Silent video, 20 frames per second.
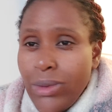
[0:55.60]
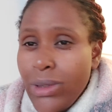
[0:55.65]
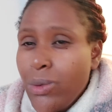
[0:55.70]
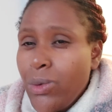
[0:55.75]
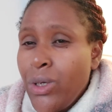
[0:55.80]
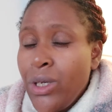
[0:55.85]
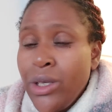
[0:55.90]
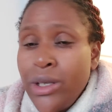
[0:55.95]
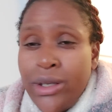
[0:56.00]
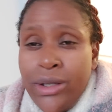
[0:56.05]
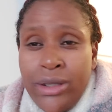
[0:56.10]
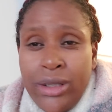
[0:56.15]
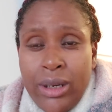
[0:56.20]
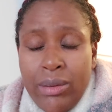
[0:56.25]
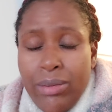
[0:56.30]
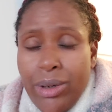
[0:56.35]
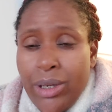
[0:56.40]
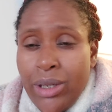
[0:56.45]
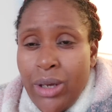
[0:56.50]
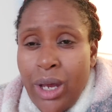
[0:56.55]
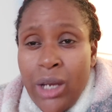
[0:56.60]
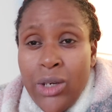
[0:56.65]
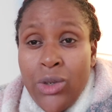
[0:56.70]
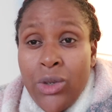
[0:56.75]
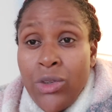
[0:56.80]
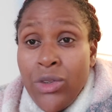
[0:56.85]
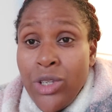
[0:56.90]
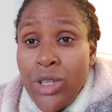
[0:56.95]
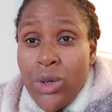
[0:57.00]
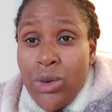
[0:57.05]
queen elizabeth i
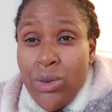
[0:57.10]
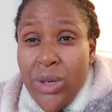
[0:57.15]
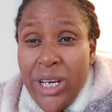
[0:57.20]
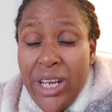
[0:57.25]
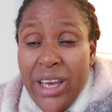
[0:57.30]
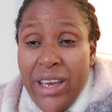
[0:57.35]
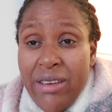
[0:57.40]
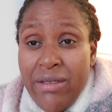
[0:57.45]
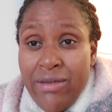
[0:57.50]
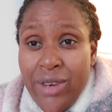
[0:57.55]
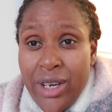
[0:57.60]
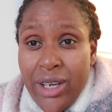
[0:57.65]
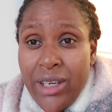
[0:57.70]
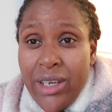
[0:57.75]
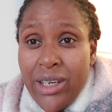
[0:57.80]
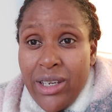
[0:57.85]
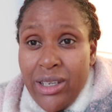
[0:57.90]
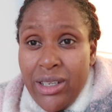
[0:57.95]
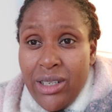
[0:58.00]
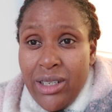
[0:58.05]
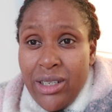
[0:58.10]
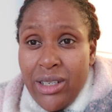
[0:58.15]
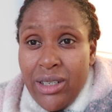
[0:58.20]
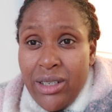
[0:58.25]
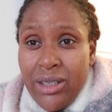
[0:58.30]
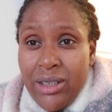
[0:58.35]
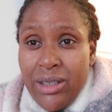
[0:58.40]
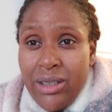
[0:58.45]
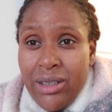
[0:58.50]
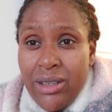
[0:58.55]
don't think we'll ever get
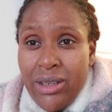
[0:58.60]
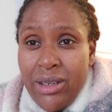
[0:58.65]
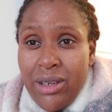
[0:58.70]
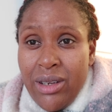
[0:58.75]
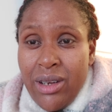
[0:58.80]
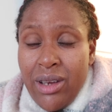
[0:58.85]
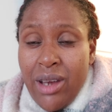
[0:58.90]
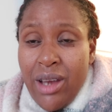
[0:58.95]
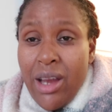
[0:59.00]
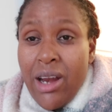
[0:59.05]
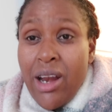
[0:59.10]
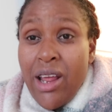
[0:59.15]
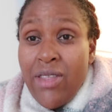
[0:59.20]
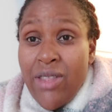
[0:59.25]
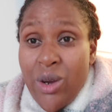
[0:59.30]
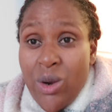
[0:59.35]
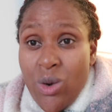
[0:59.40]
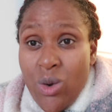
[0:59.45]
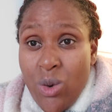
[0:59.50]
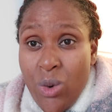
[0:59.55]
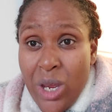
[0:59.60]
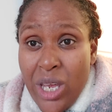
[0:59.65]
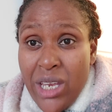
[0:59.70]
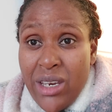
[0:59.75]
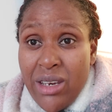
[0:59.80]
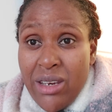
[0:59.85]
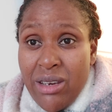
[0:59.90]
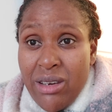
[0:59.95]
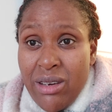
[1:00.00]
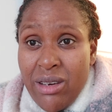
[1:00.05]
another
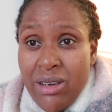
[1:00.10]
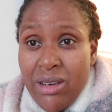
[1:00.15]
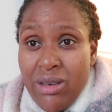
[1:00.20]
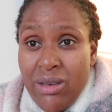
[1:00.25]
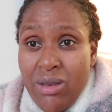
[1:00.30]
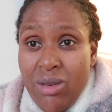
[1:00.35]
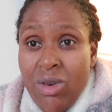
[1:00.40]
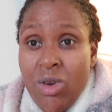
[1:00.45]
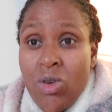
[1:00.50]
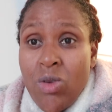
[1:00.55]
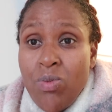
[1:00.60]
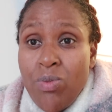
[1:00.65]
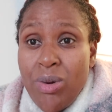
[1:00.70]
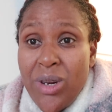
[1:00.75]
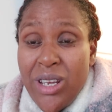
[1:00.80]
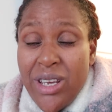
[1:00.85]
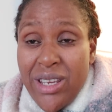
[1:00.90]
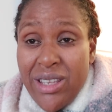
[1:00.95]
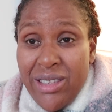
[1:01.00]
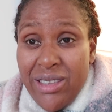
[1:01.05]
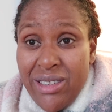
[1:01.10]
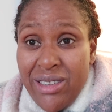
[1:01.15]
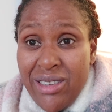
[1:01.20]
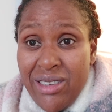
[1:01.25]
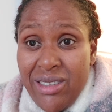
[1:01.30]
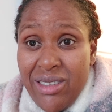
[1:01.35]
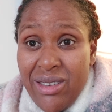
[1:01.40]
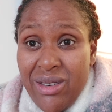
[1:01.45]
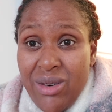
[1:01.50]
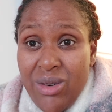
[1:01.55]
queen or prince
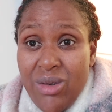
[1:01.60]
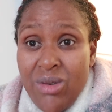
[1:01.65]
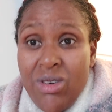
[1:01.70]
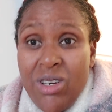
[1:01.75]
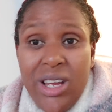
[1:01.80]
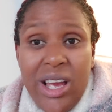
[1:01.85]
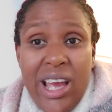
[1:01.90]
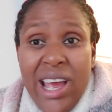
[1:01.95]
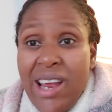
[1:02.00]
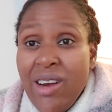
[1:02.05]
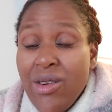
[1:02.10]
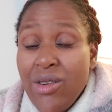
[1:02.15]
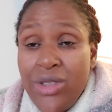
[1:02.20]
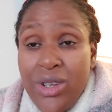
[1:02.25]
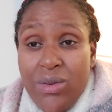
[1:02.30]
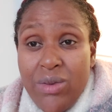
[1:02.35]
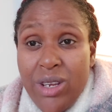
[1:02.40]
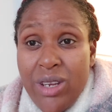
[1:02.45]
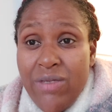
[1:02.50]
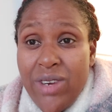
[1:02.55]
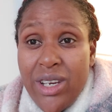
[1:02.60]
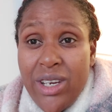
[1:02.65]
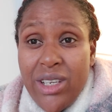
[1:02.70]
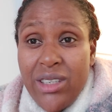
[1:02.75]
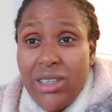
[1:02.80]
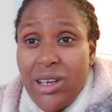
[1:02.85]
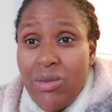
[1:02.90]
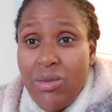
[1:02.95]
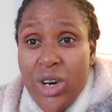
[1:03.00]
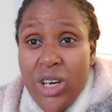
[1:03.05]
or I don't think we'd ever get
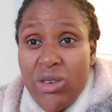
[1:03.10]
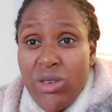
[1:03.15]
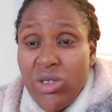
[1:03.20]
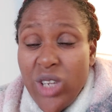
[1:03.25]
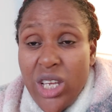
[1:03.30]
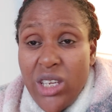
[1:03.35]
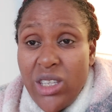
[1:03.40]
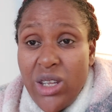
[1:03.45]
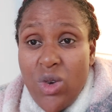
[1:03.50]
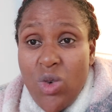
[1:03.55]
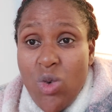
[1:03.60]
someone else like the